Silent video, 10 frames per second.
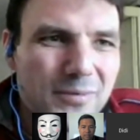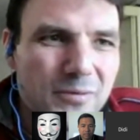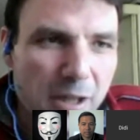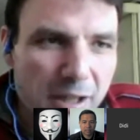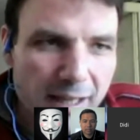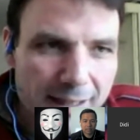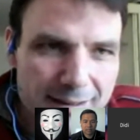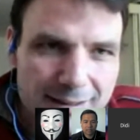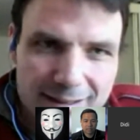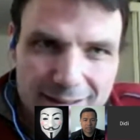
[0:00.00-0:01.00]
very
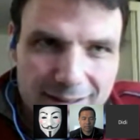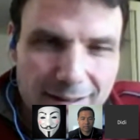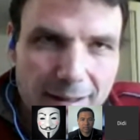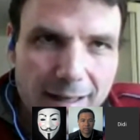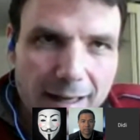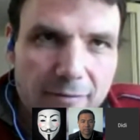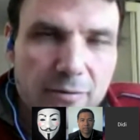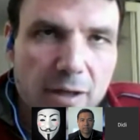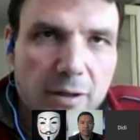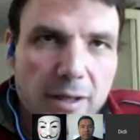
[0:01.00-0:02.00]
nice and
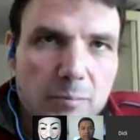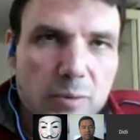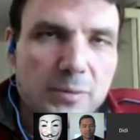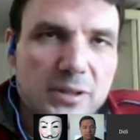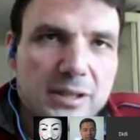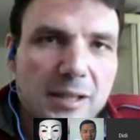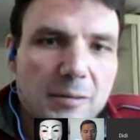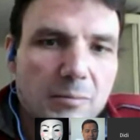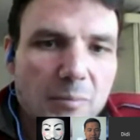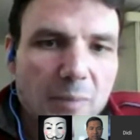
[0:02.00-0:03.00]
very
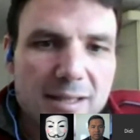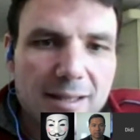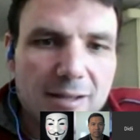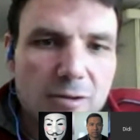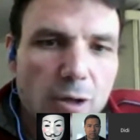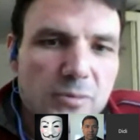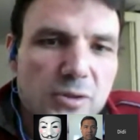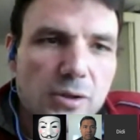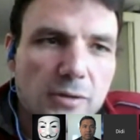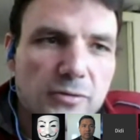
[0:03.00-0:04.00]
promising, but in terms
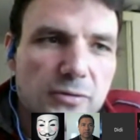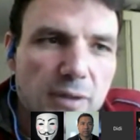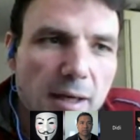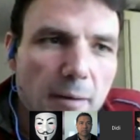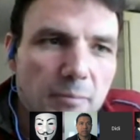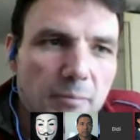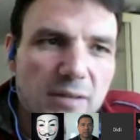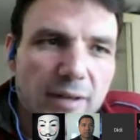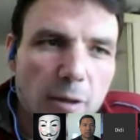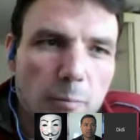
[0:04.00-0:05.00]
of
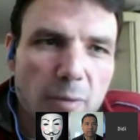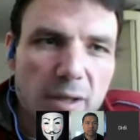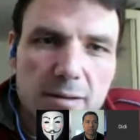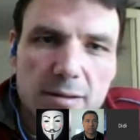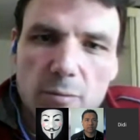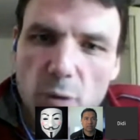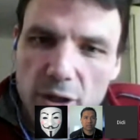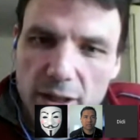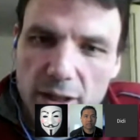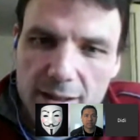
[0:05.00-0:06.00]
development
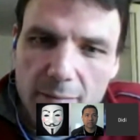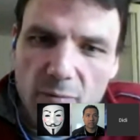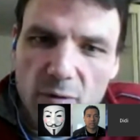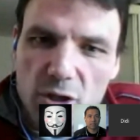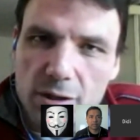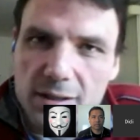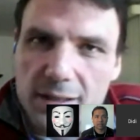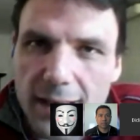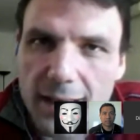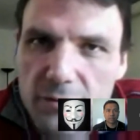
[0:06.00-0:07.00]
work and time which
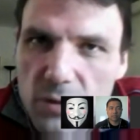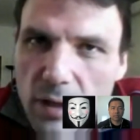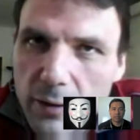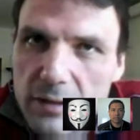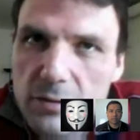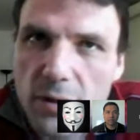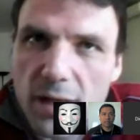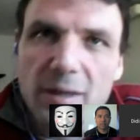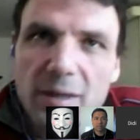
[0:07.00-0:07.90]
still have to go into them,